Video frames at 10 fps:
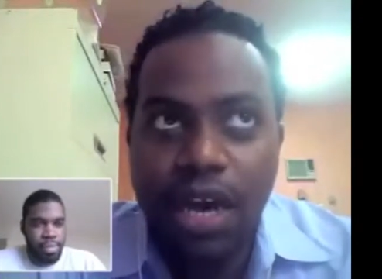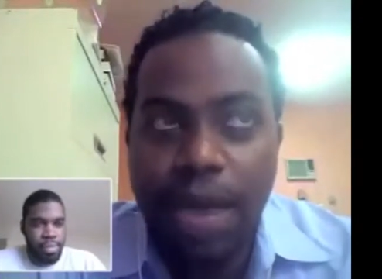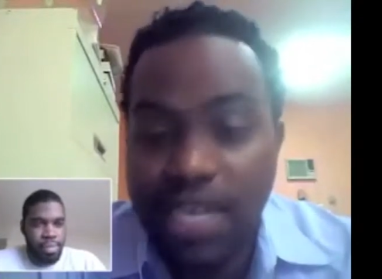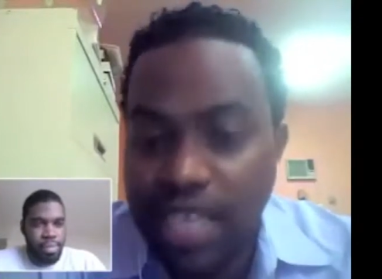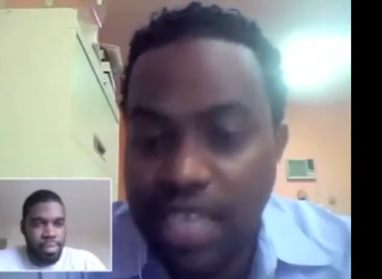
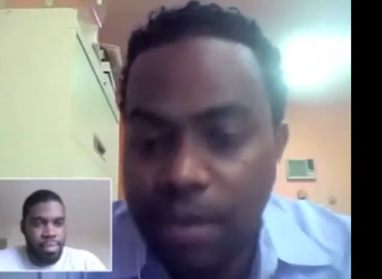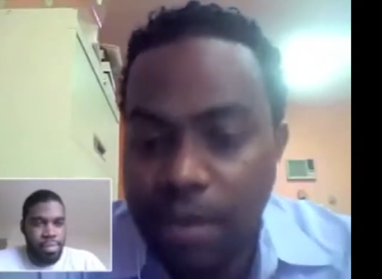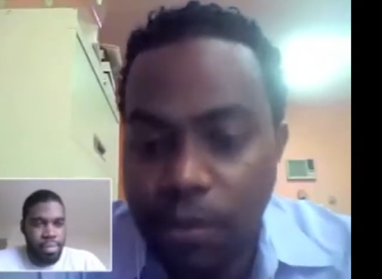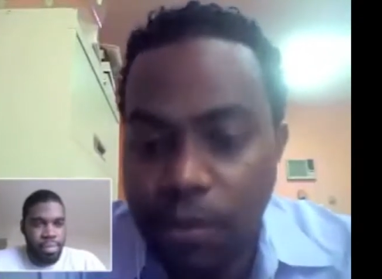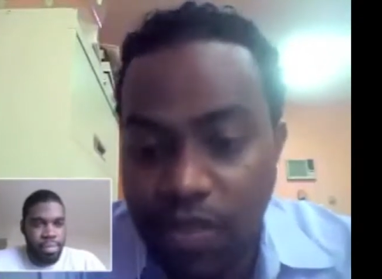Speaker 1: Um, I actually
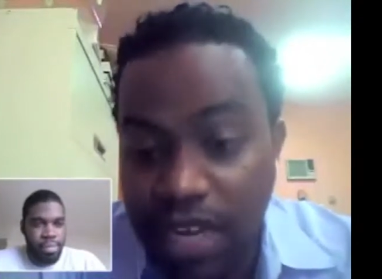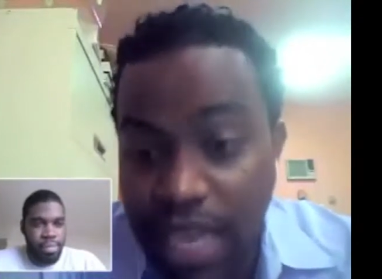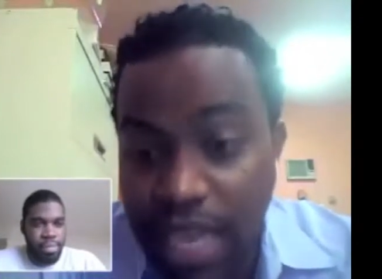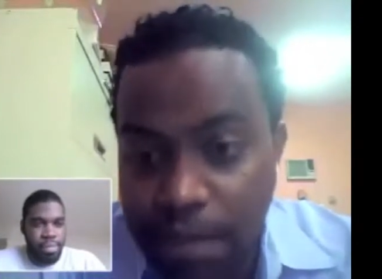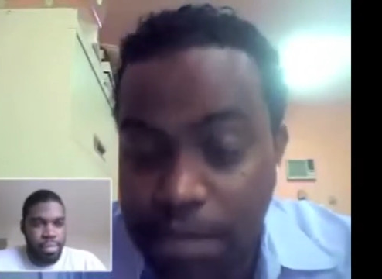came up with the
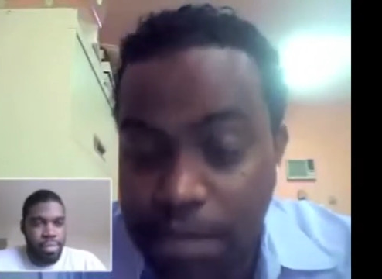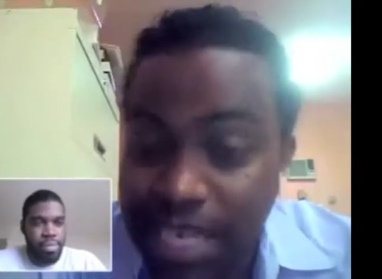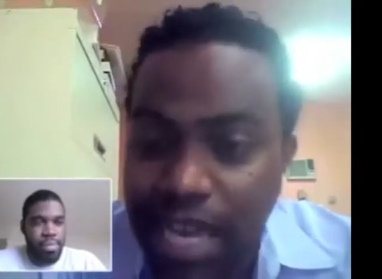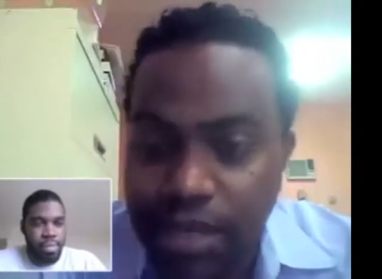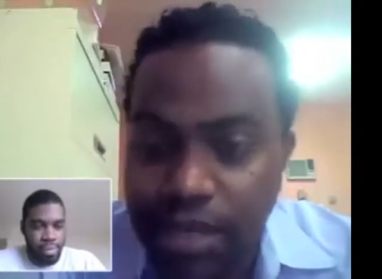name B
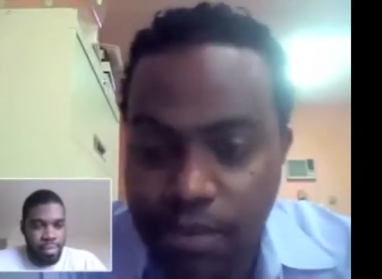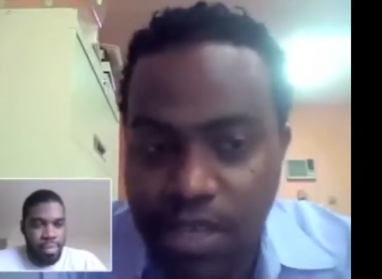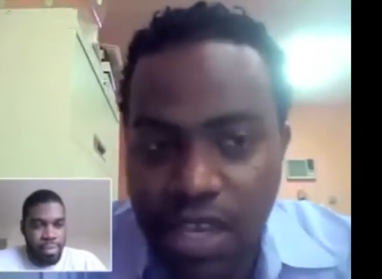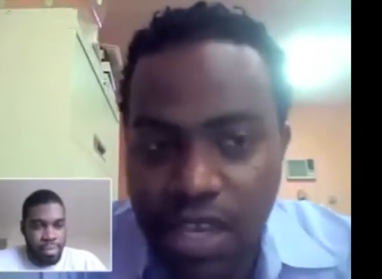Condoms,